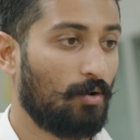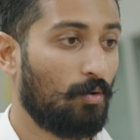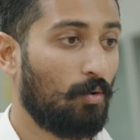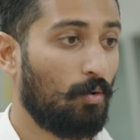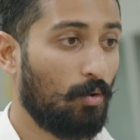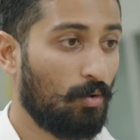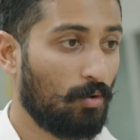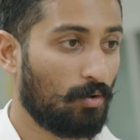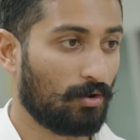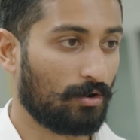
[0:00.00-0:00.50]

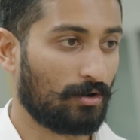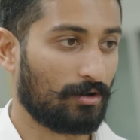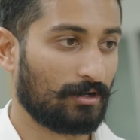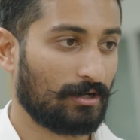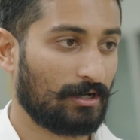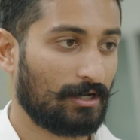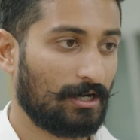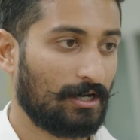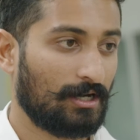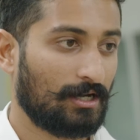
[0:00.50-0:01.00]
or
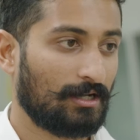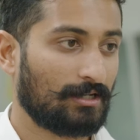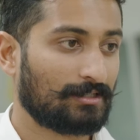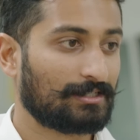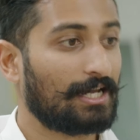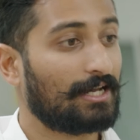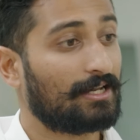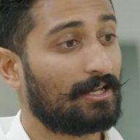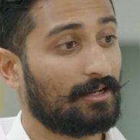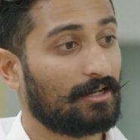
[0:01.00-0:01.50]

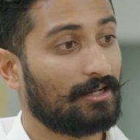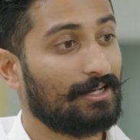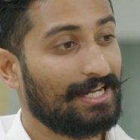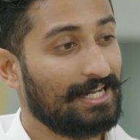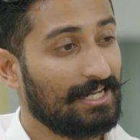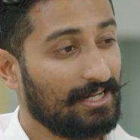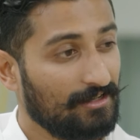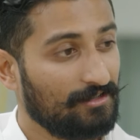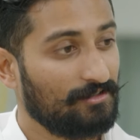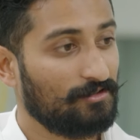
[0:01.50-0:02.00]
taking an
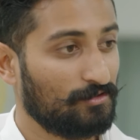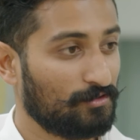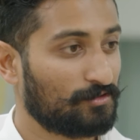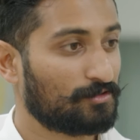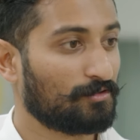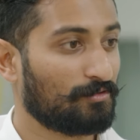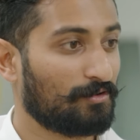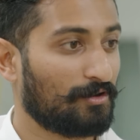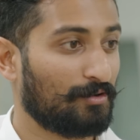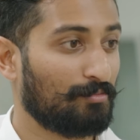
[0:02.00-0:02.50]
in
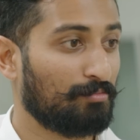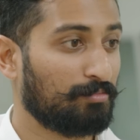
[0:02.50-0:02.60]
utero